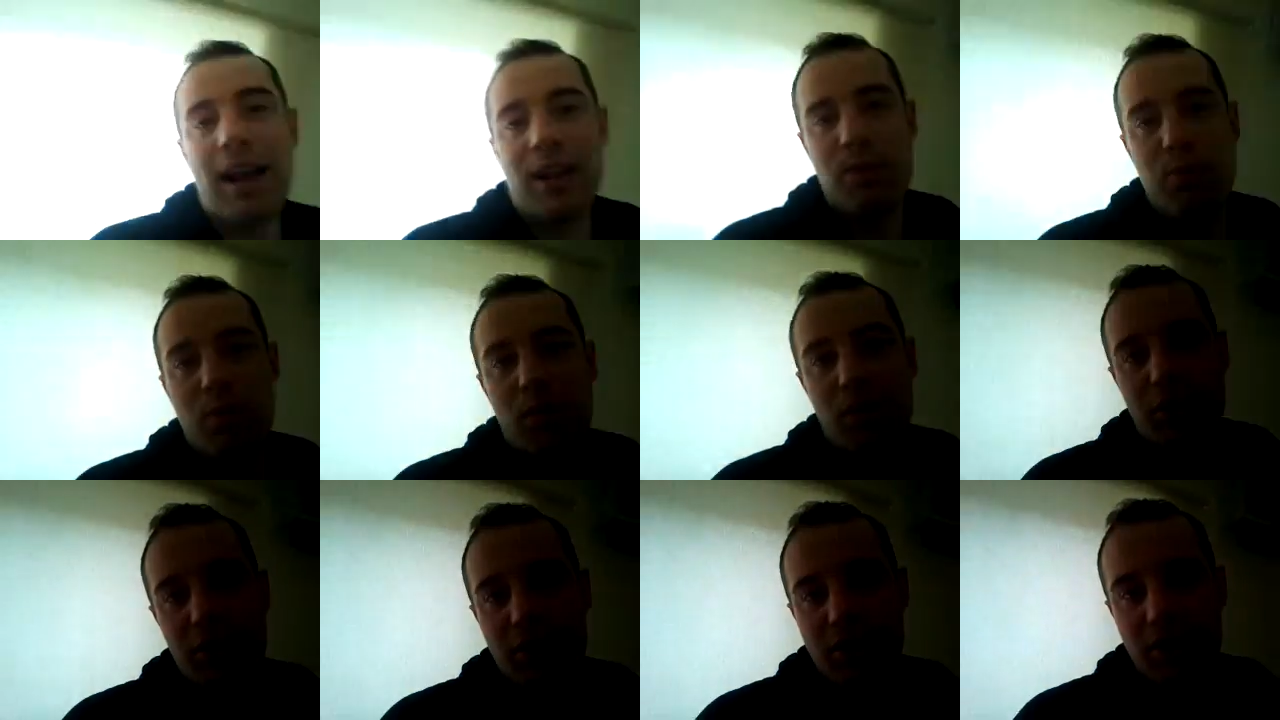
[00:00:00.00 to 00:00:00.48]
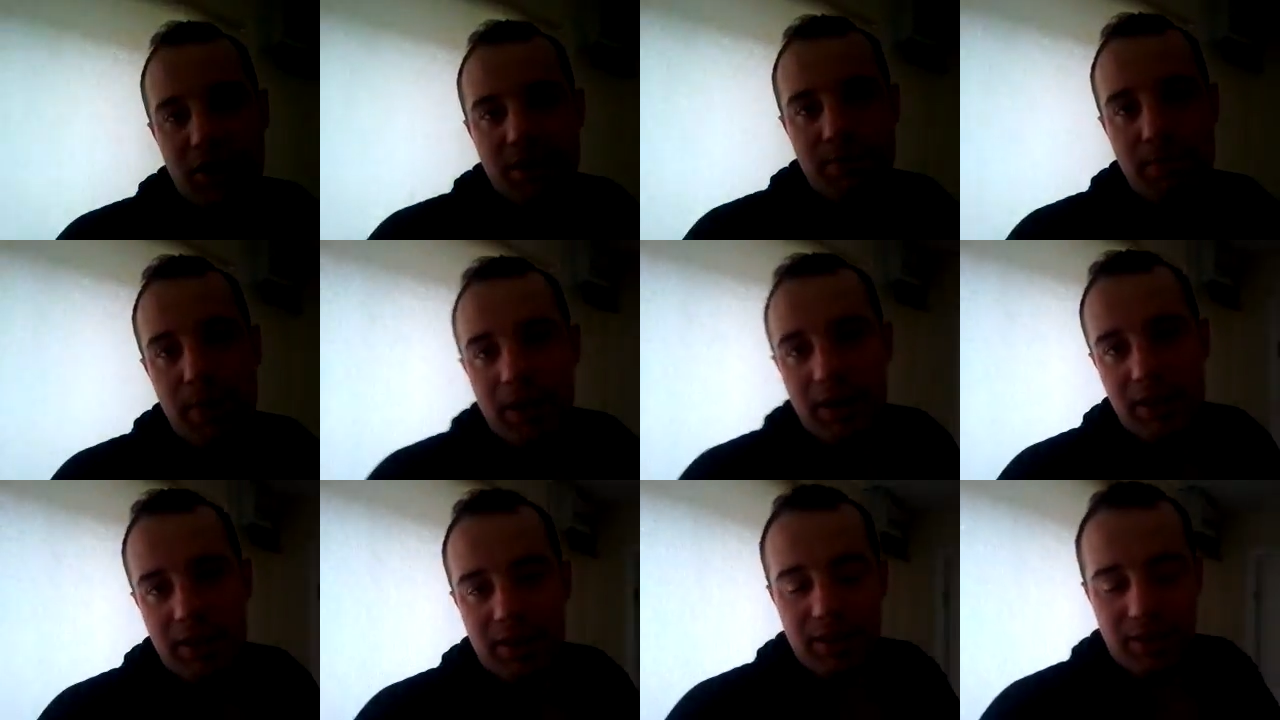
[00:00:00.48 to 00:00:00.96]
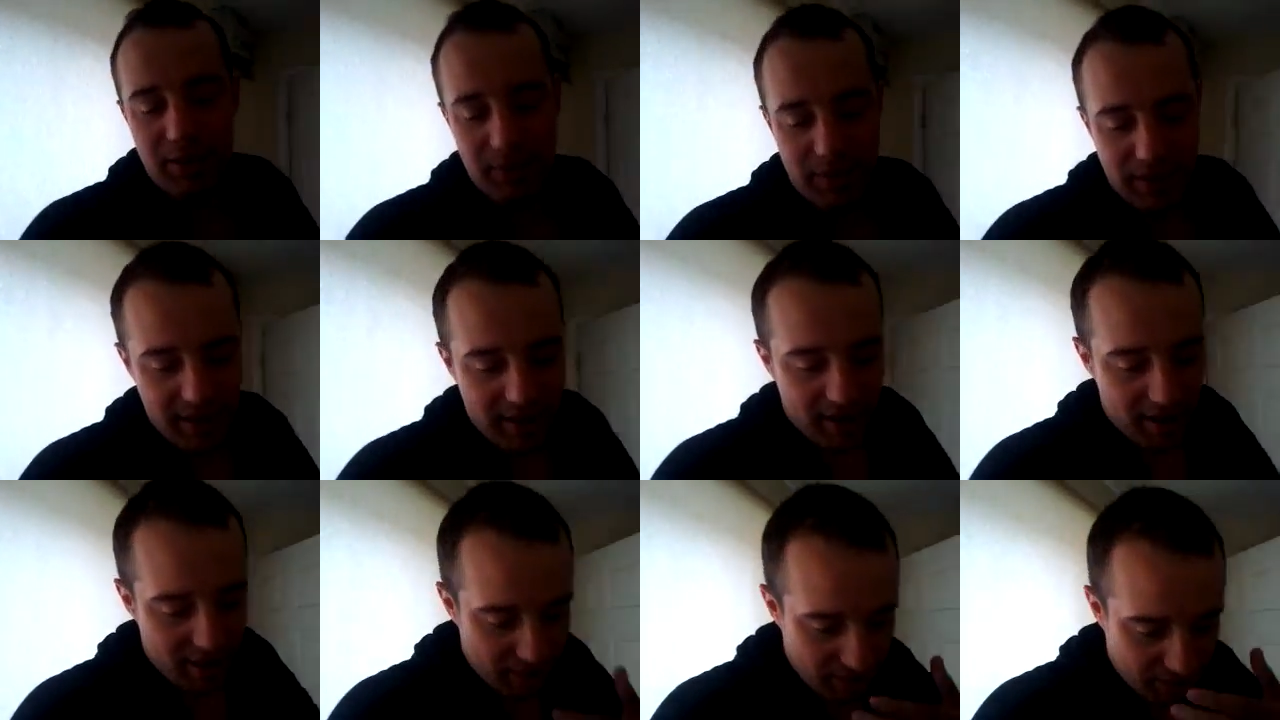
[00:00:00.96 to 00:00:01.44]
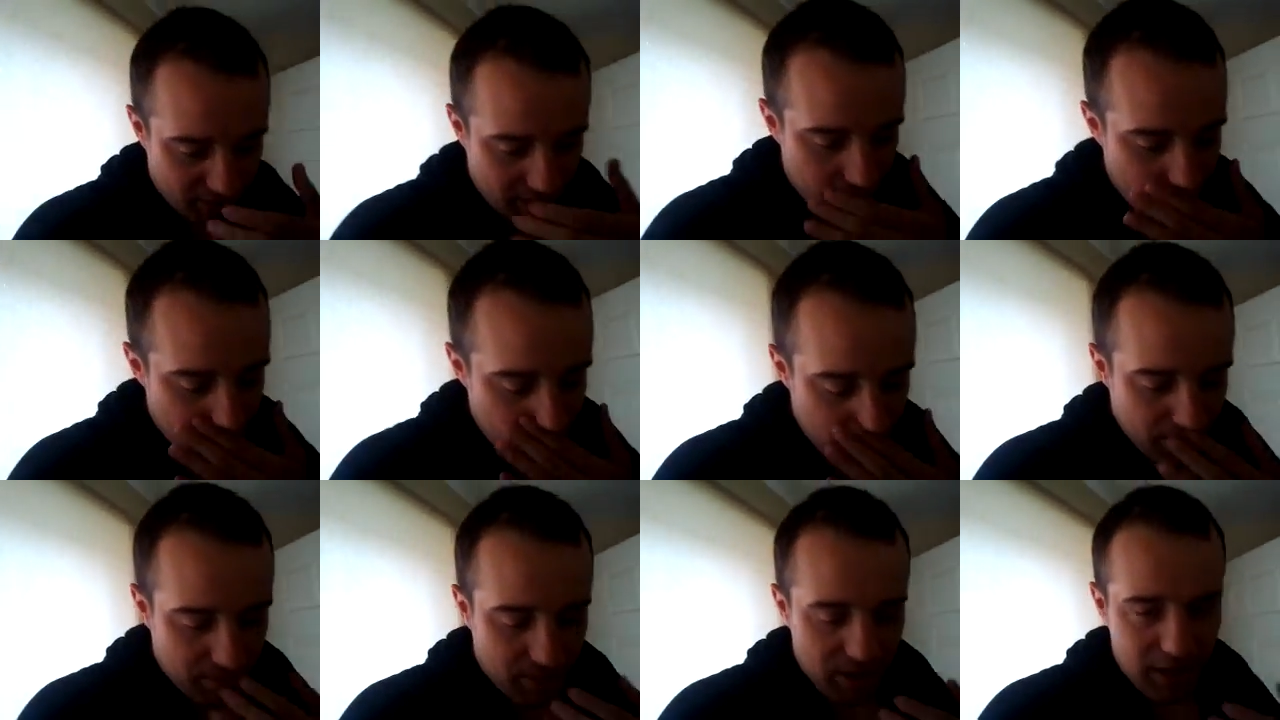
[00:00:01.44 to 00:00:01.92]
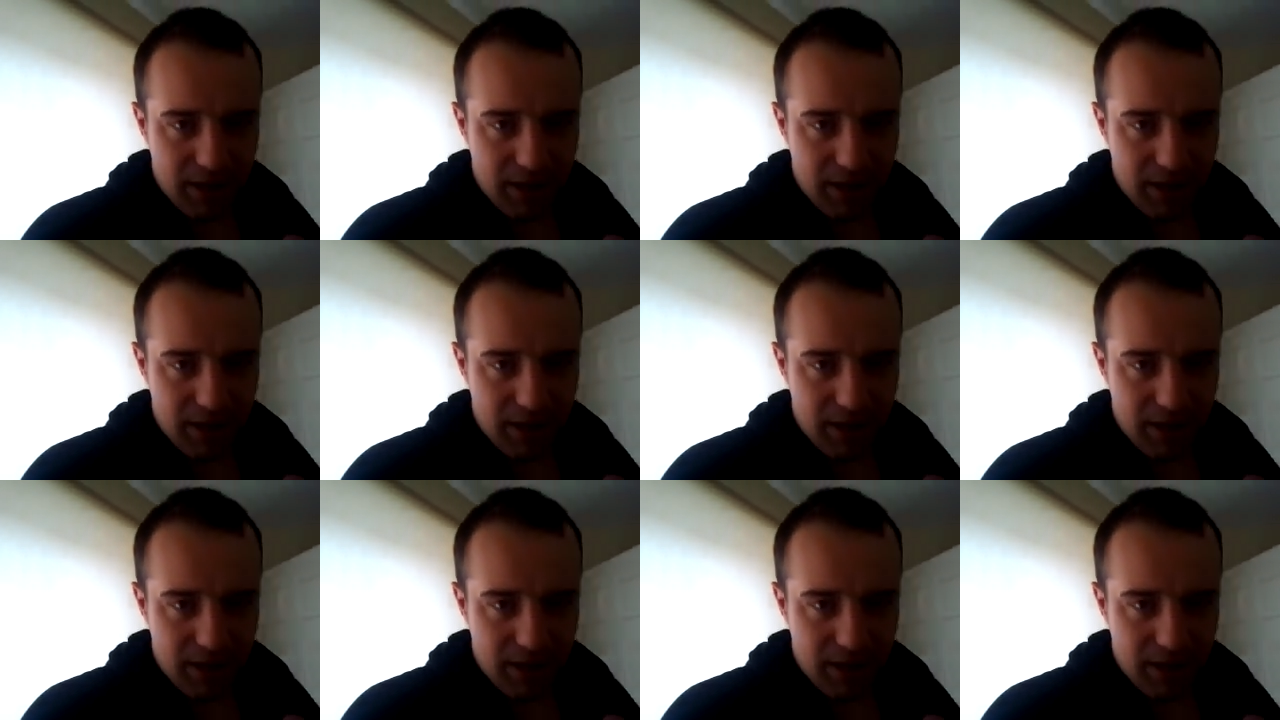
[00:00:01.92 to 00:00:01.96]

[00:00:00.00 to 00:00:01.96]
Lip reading: blast, watching Tobuscus videos.